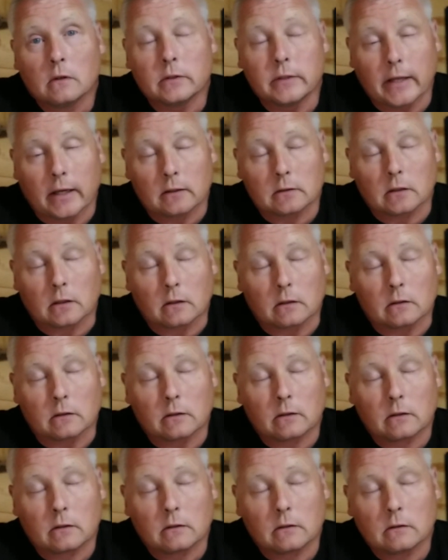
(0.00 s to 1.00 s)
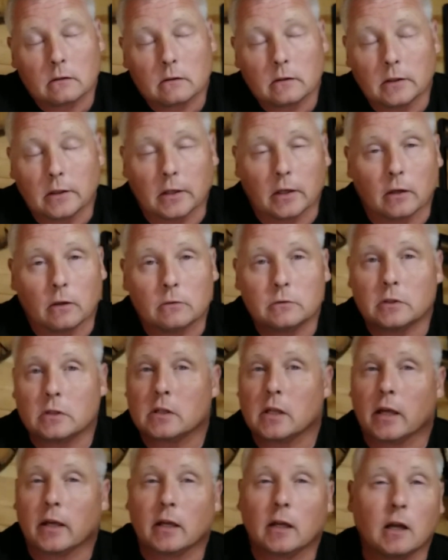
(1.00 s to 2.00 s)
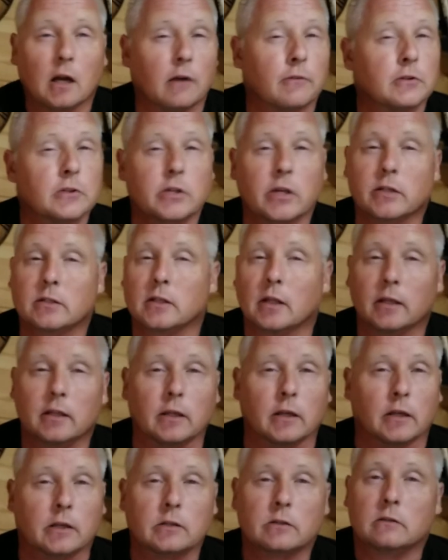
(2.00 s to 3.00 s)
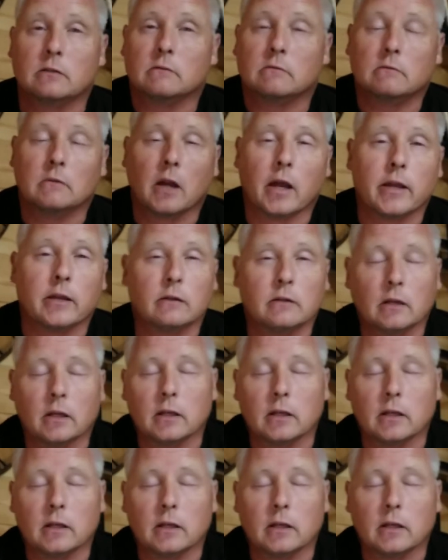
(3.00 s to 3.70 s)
Down to earth. You know, just like a conversation like this, right?